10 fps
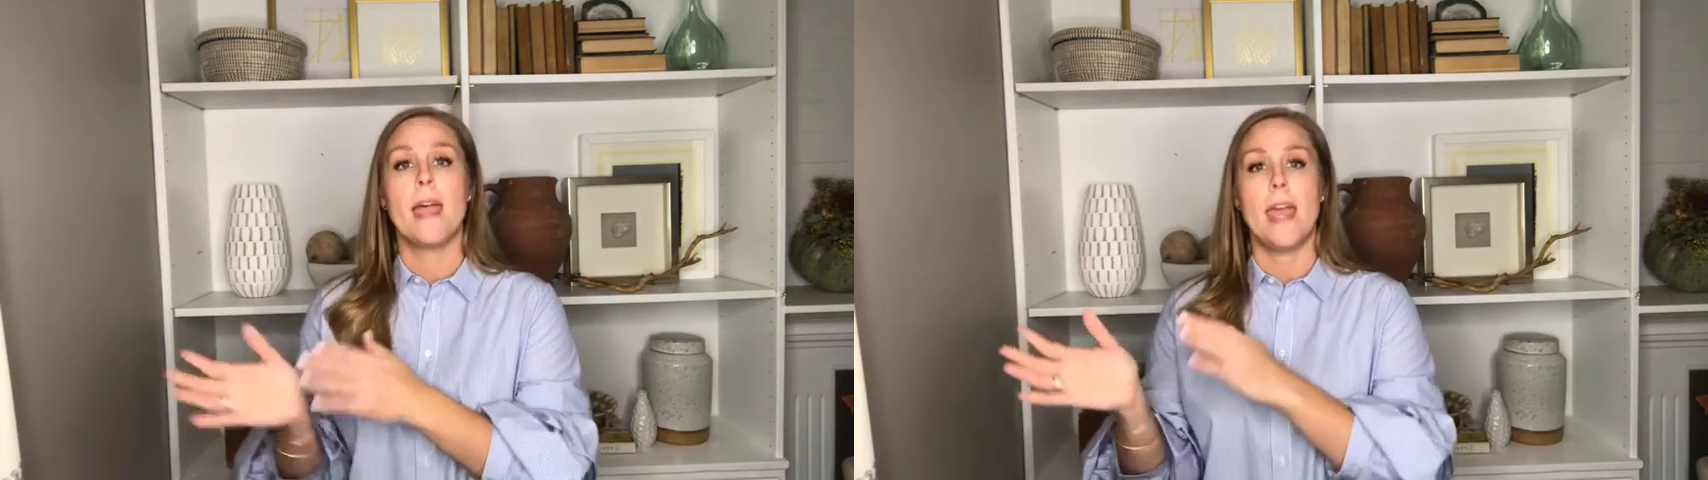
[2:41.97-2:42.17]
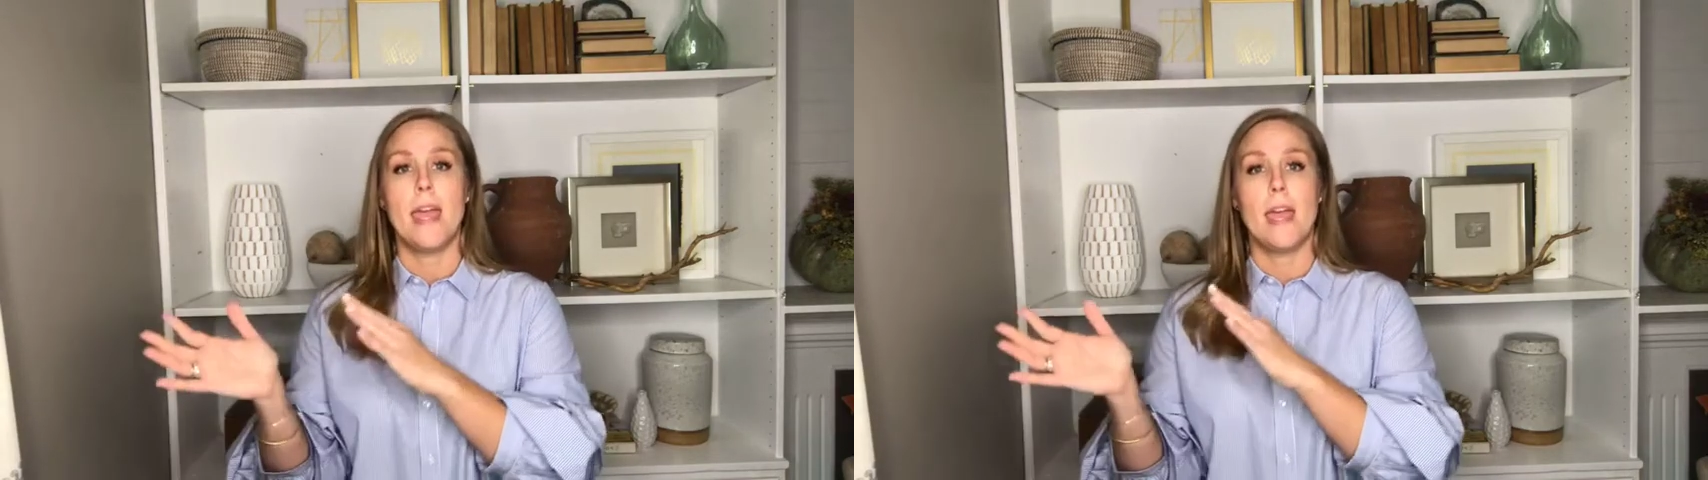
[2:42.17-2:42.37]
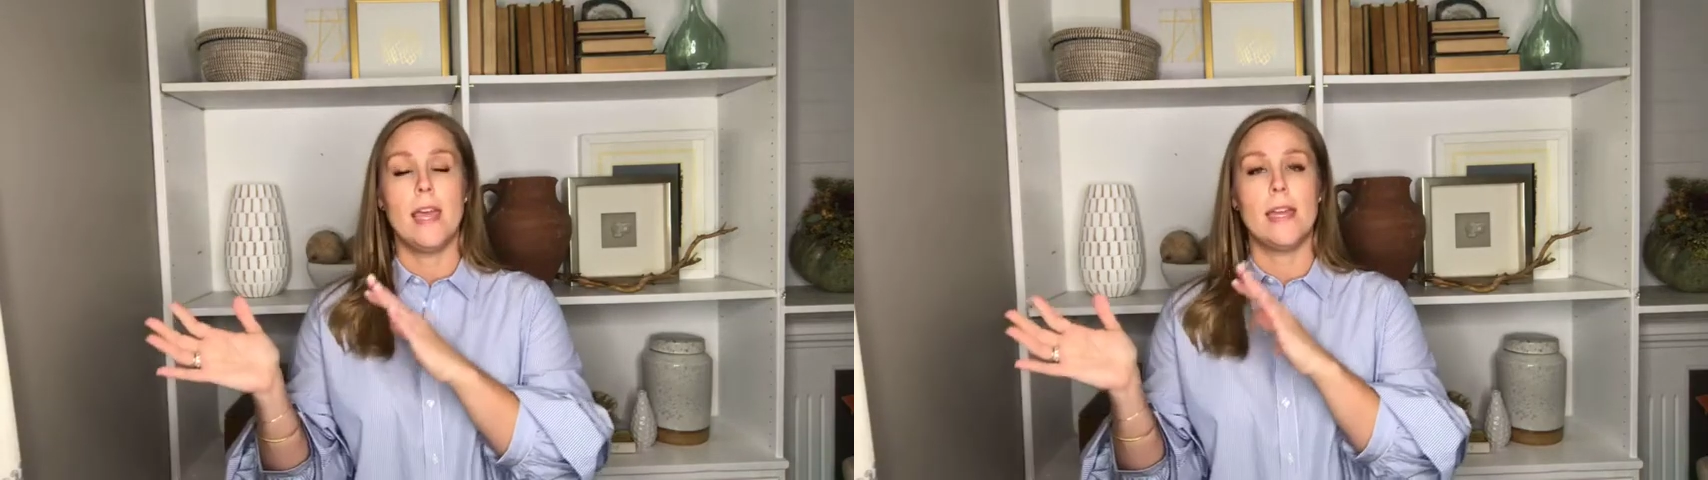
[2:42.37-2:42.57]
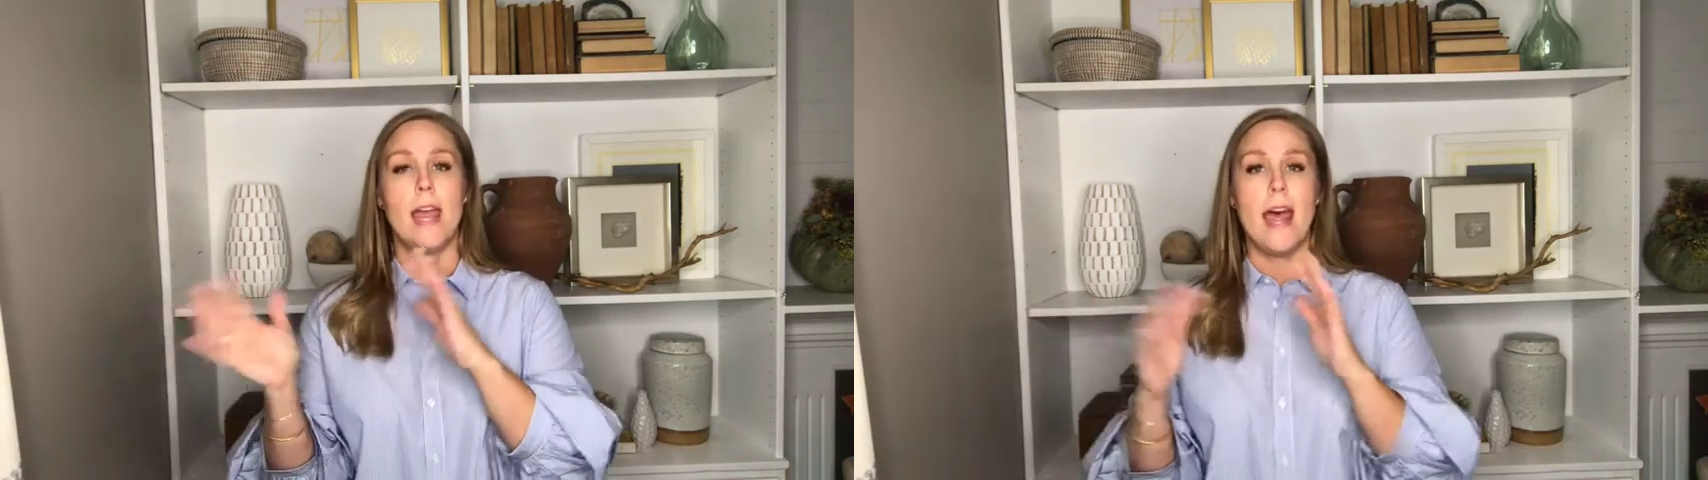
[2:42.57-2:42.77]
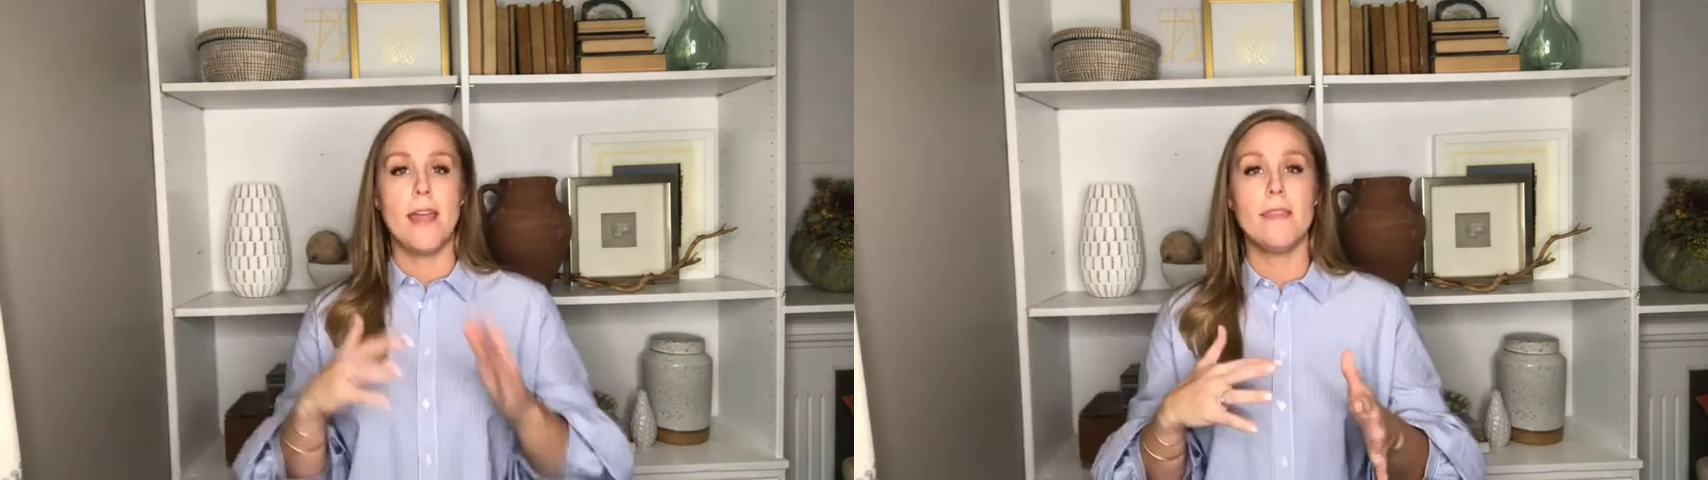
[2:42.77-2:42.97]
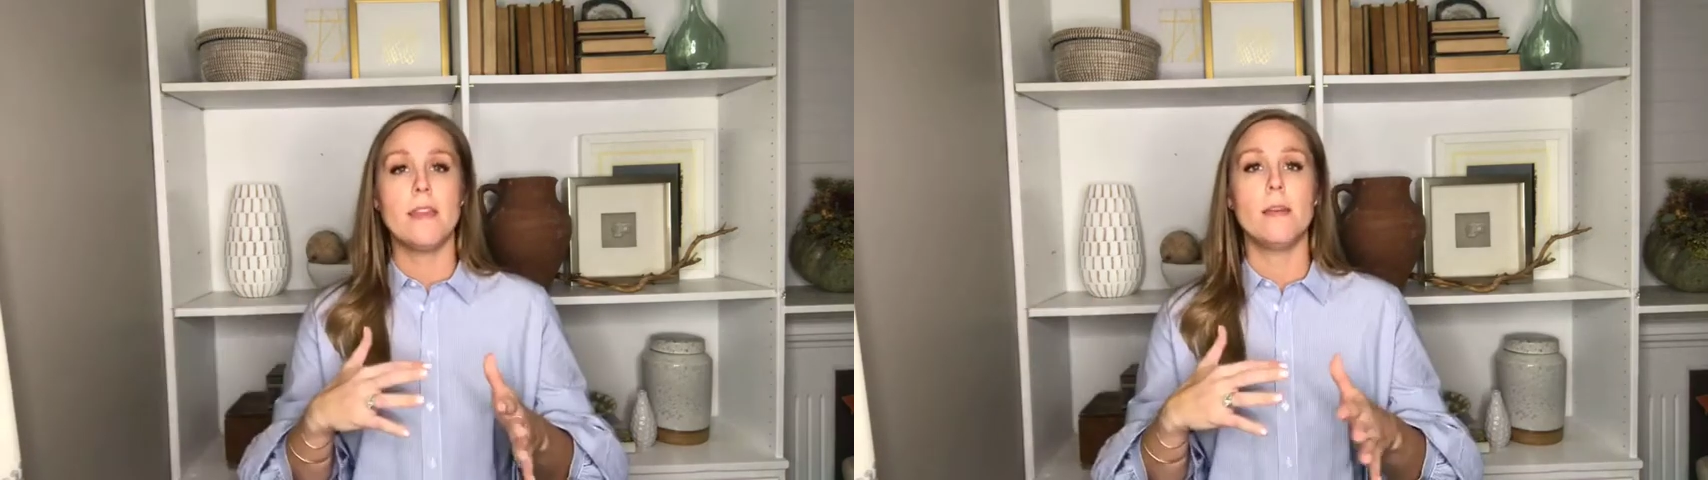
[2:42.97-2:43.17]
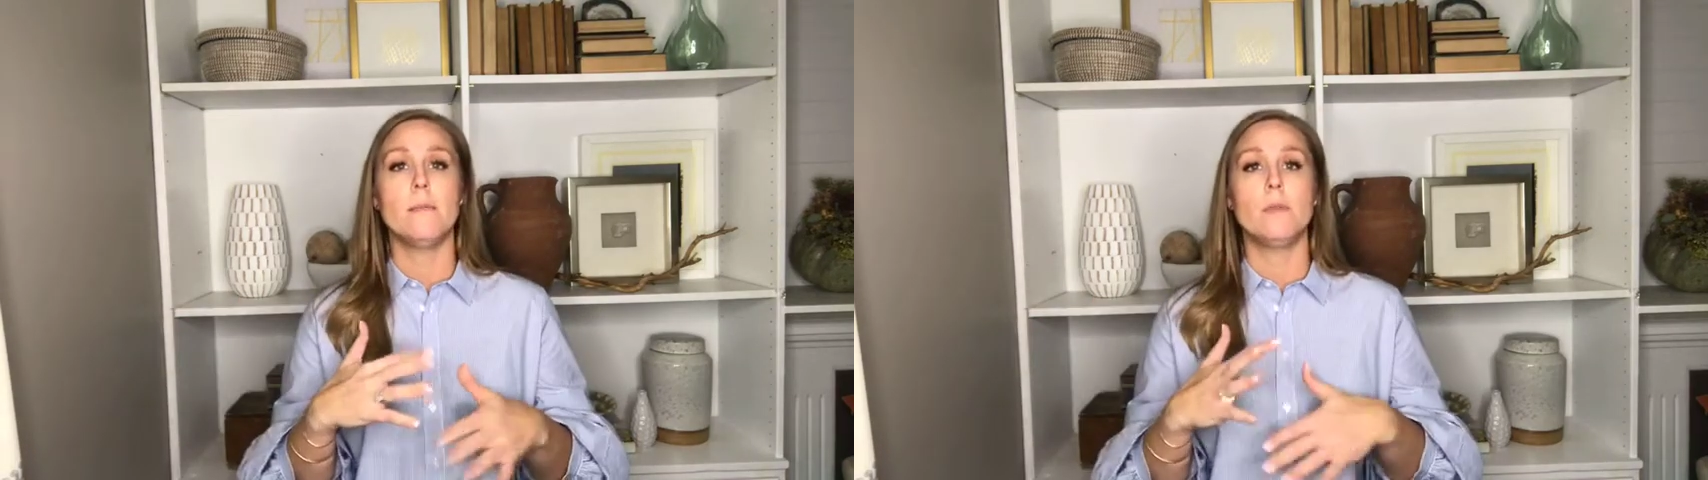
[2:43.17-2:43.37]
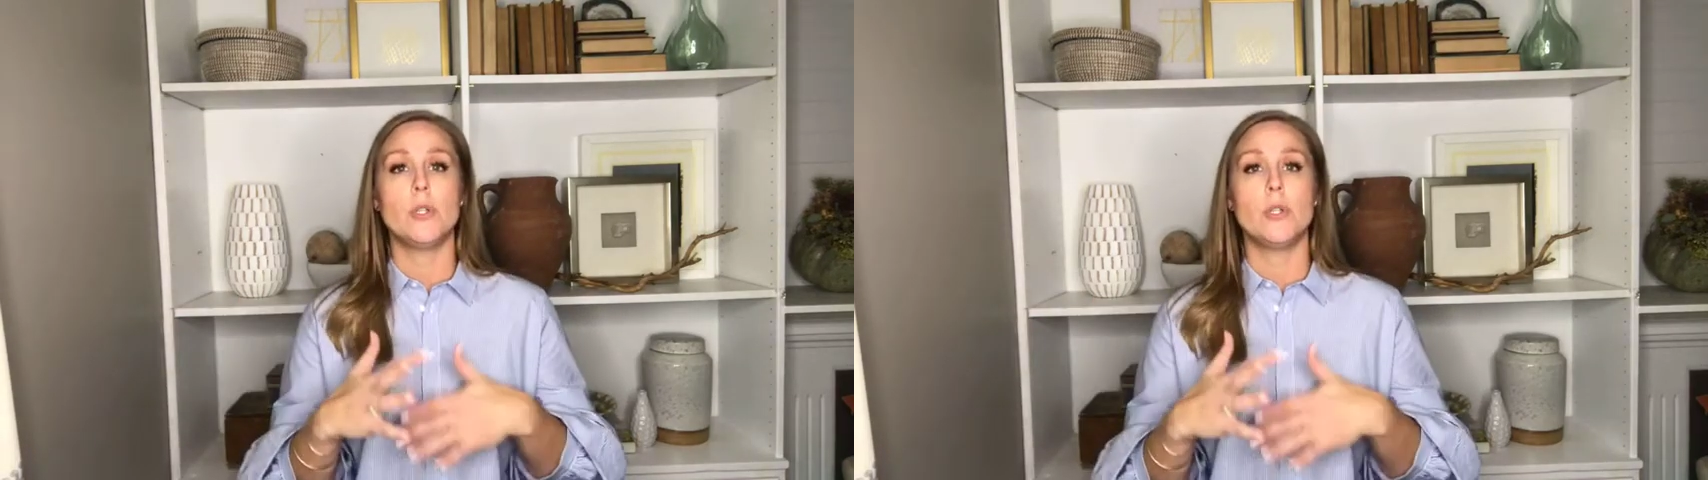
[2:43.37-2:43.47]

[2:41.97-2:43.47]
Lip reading: and add them